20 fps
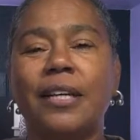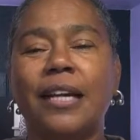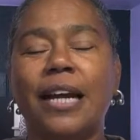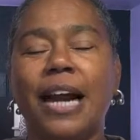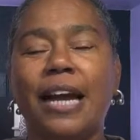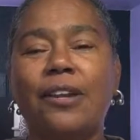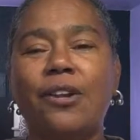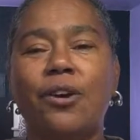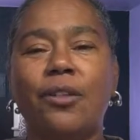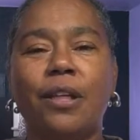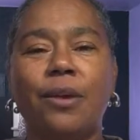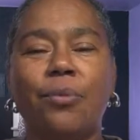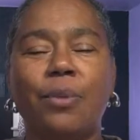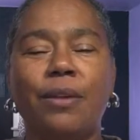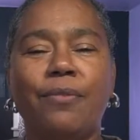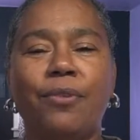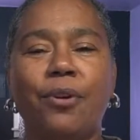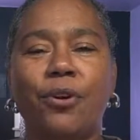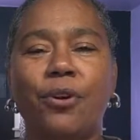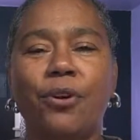I know that
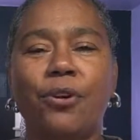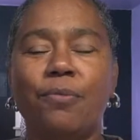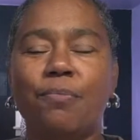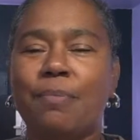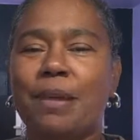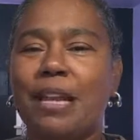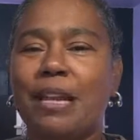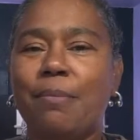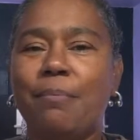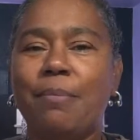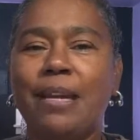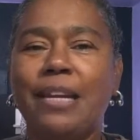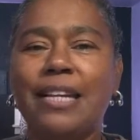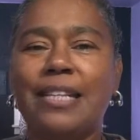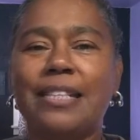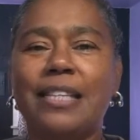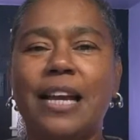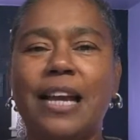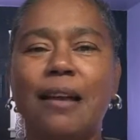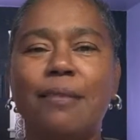we've heard many, many
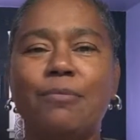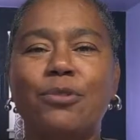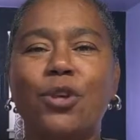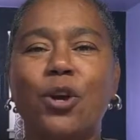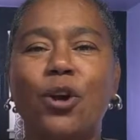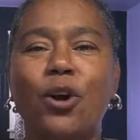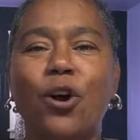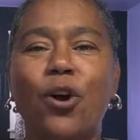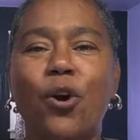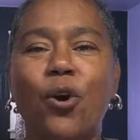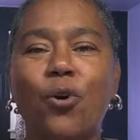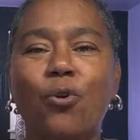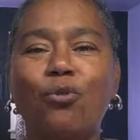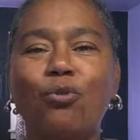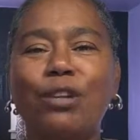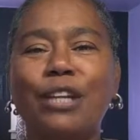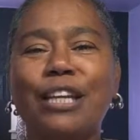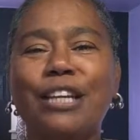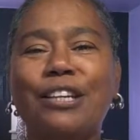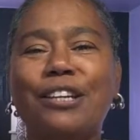times,
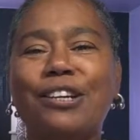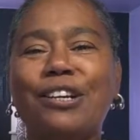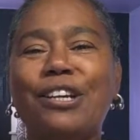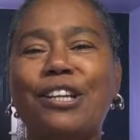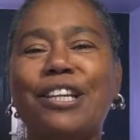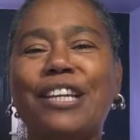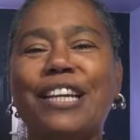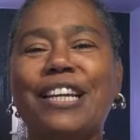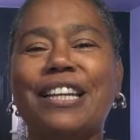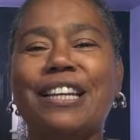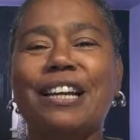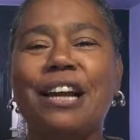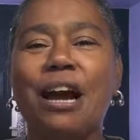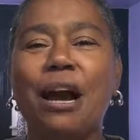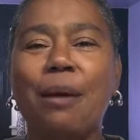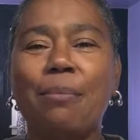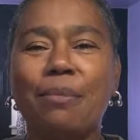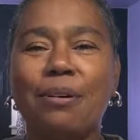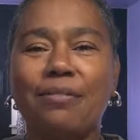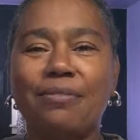only good can
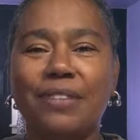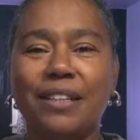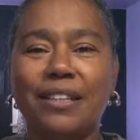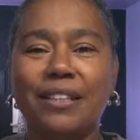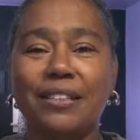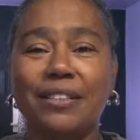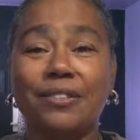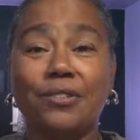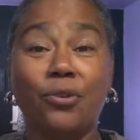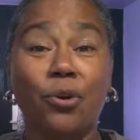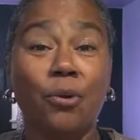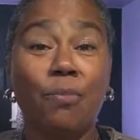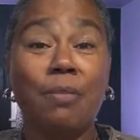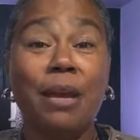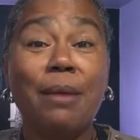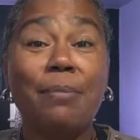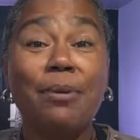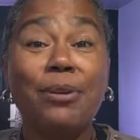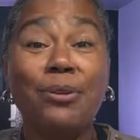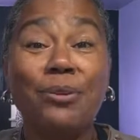come of this. Or
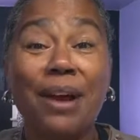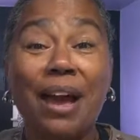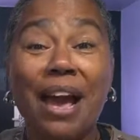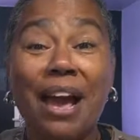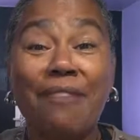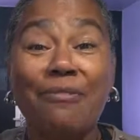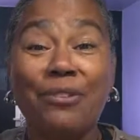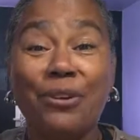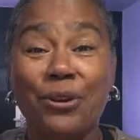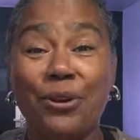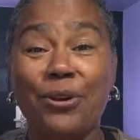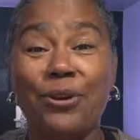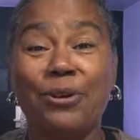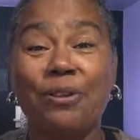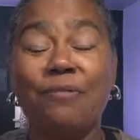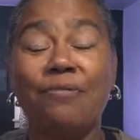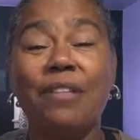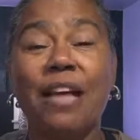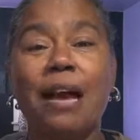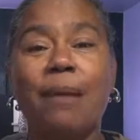maybe you haven't heard
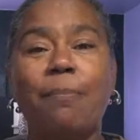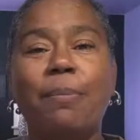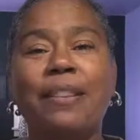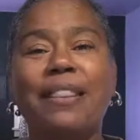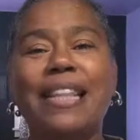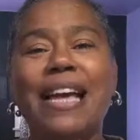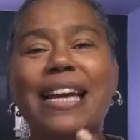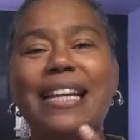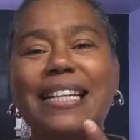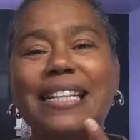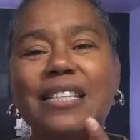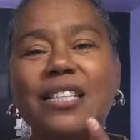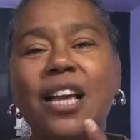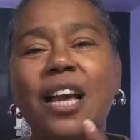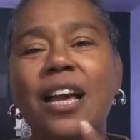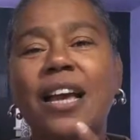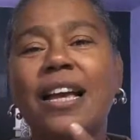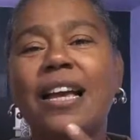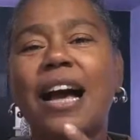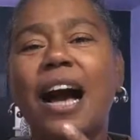of that, but that is
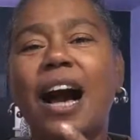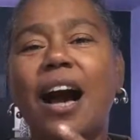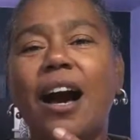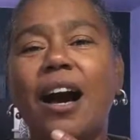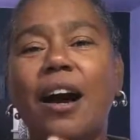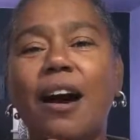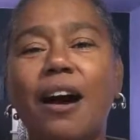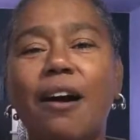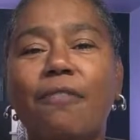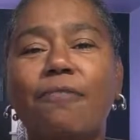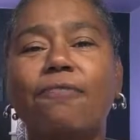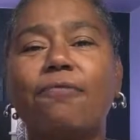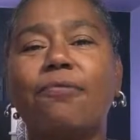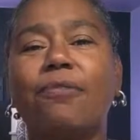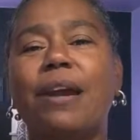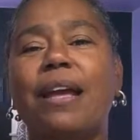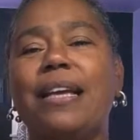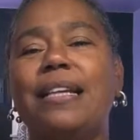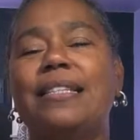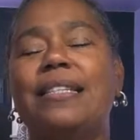a
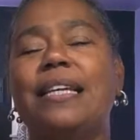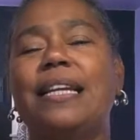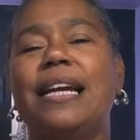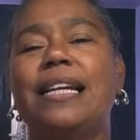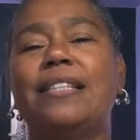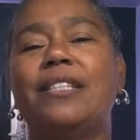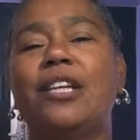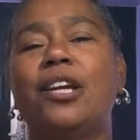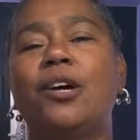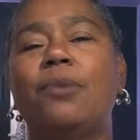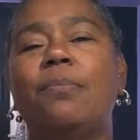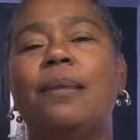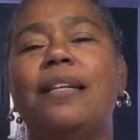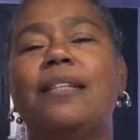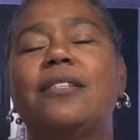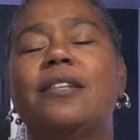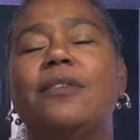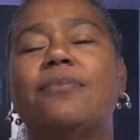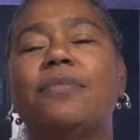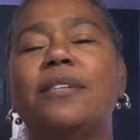phrase that I tell
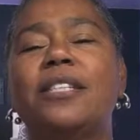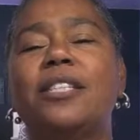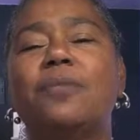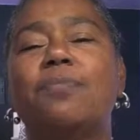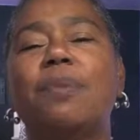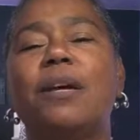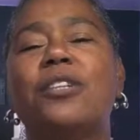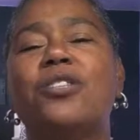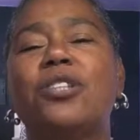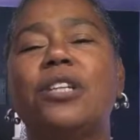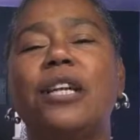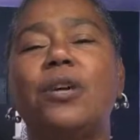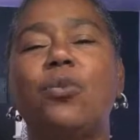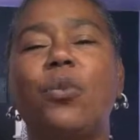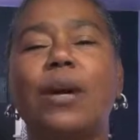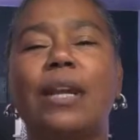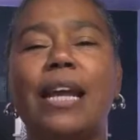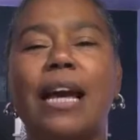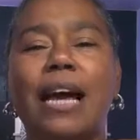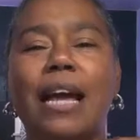myself, especially
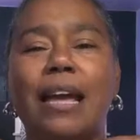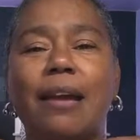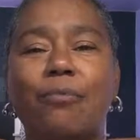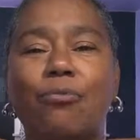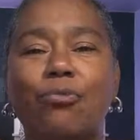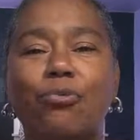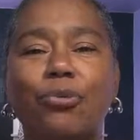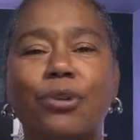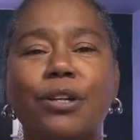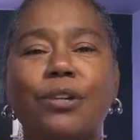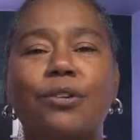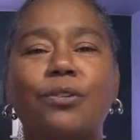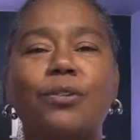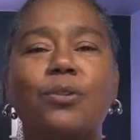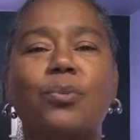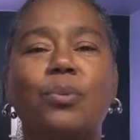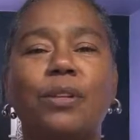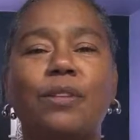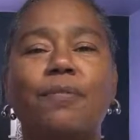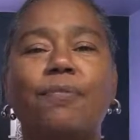when I am
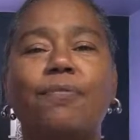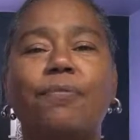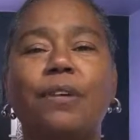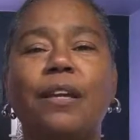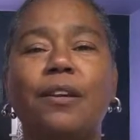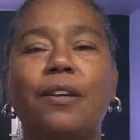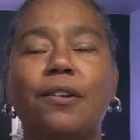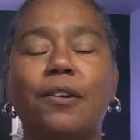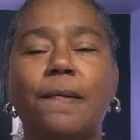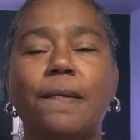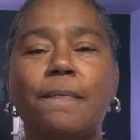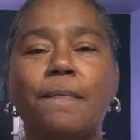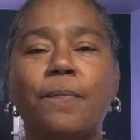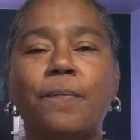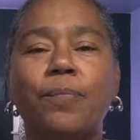riddled with fear.